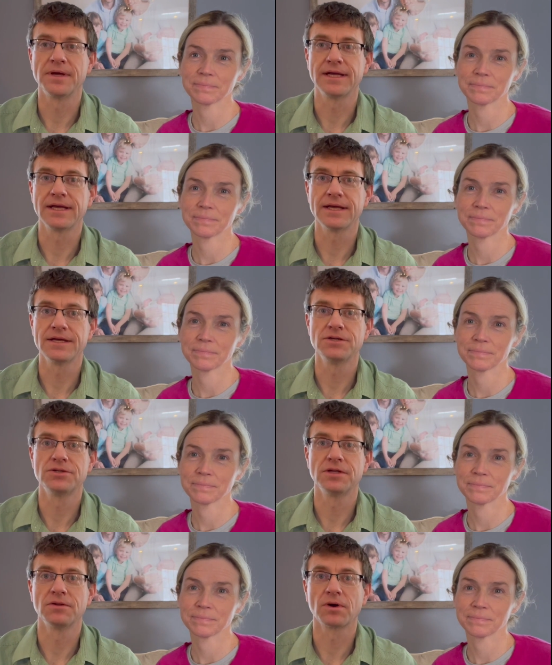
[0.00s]
Speaker 1: engaged in
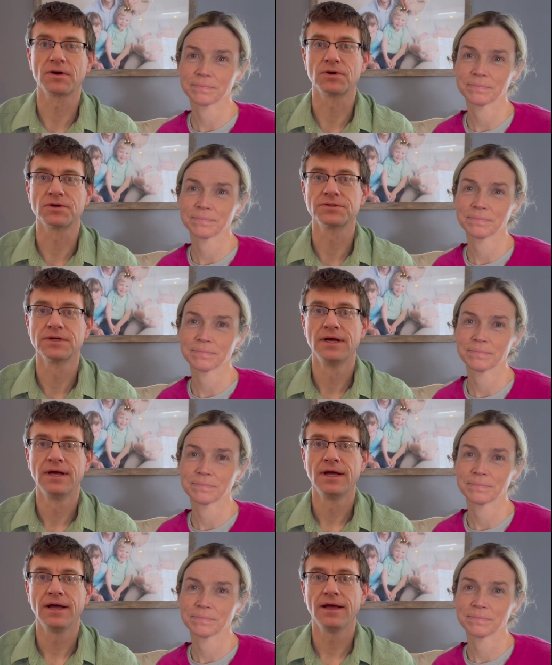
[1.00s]
the workforce
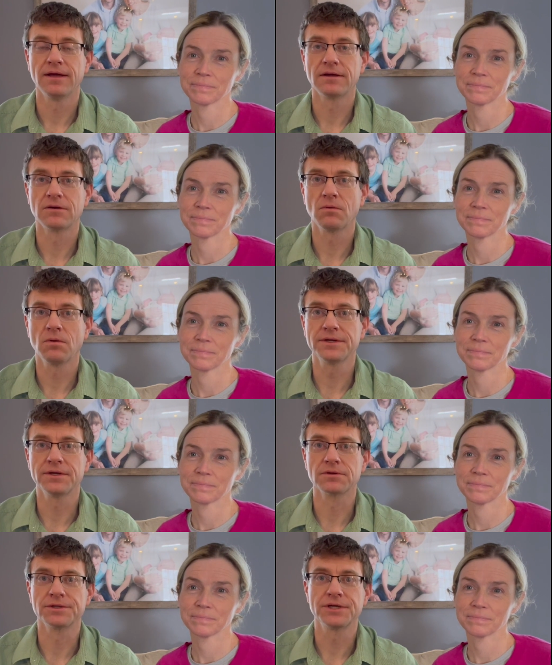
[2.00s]
and quality
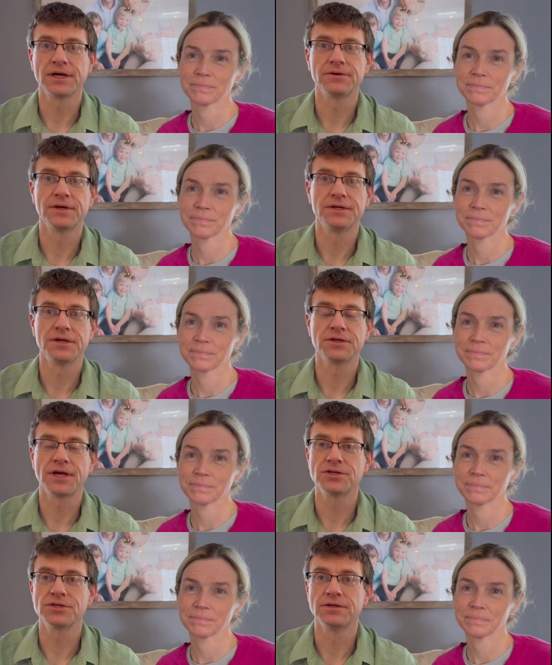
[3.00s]
early childhood
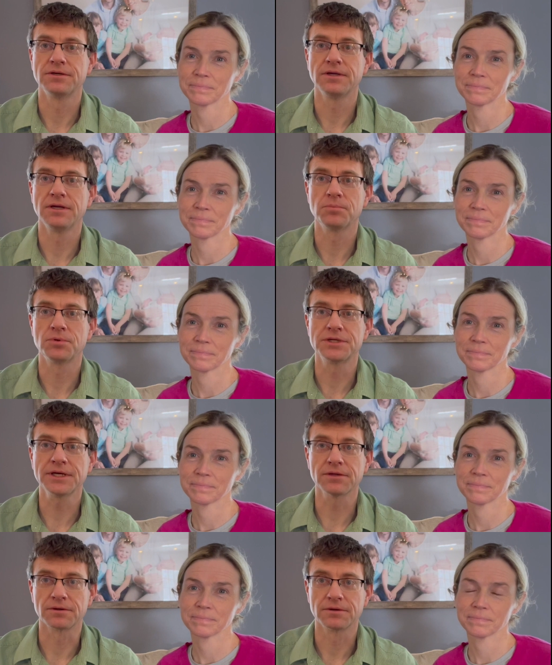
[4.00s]
education in
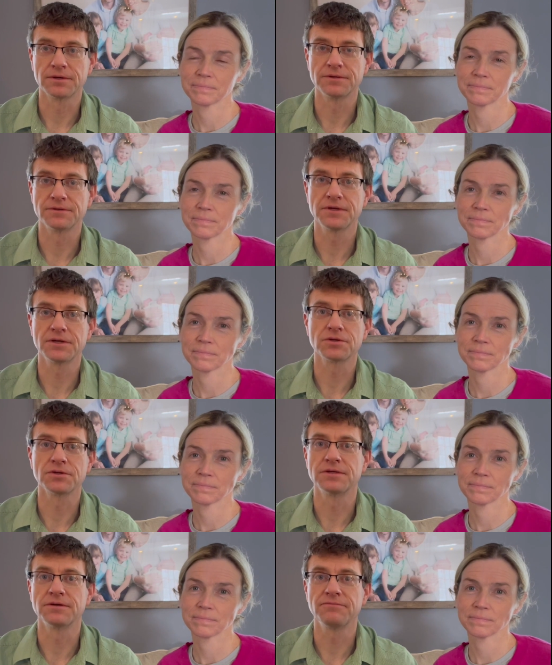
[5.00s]
particular is essential
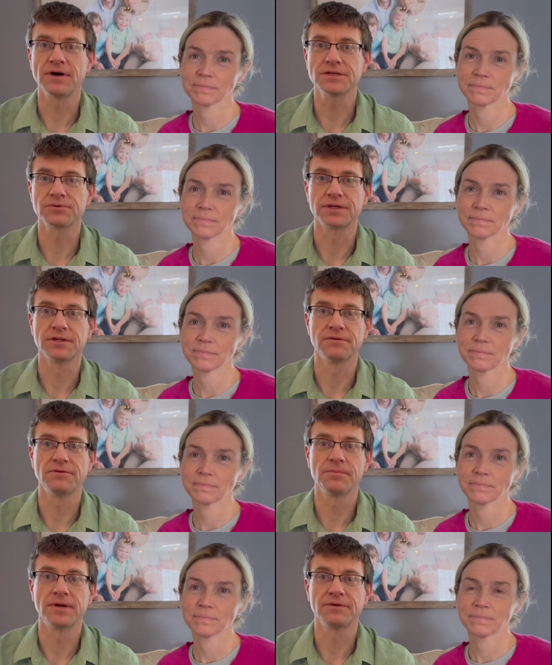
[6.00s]
to fostering the
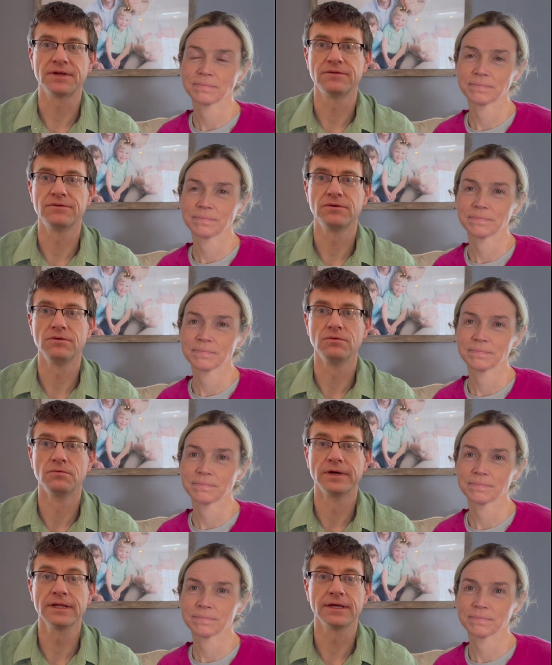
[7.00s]
development of kids who
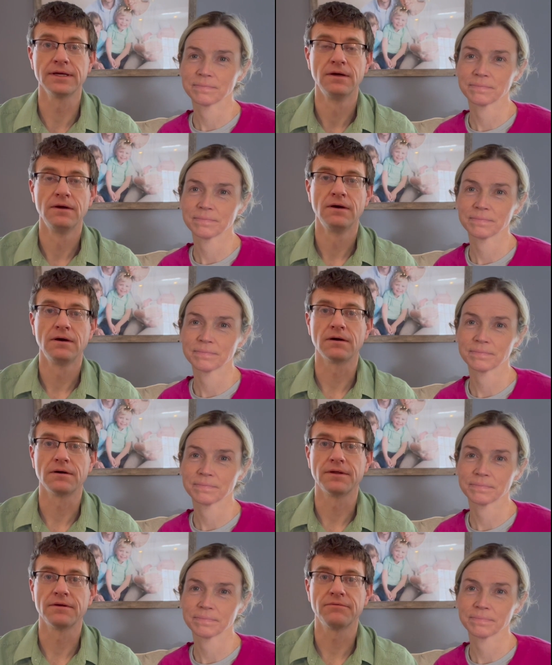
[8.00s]
really are
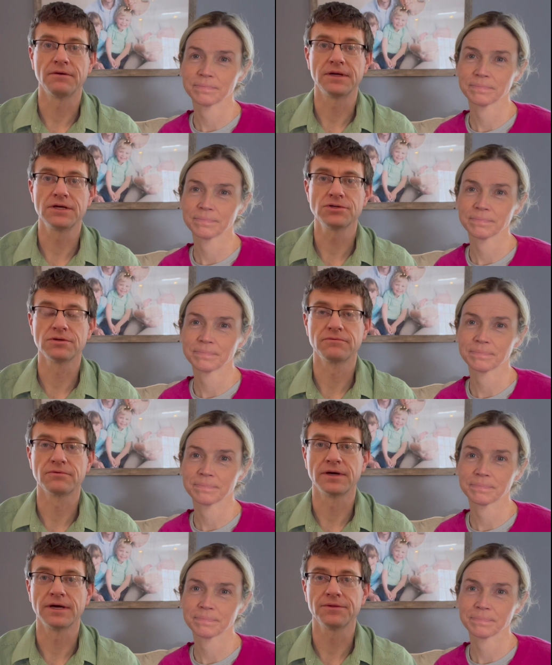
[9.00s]
the foundation for a
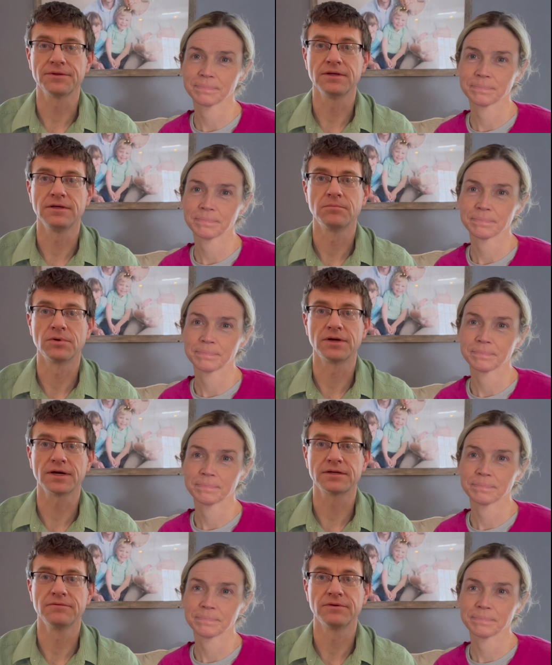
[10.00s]
healthy,
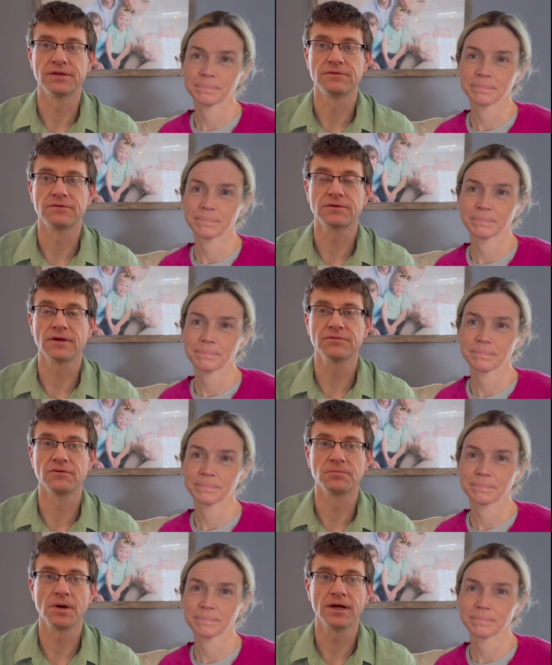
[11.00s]
productive, and successful
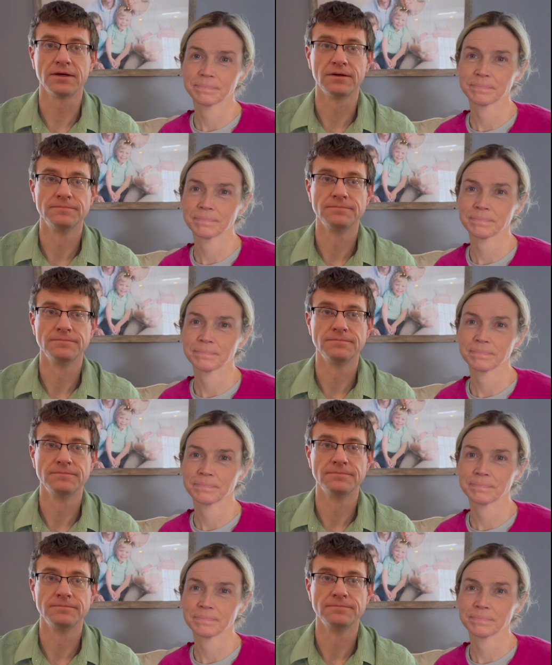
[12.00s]
Vermont.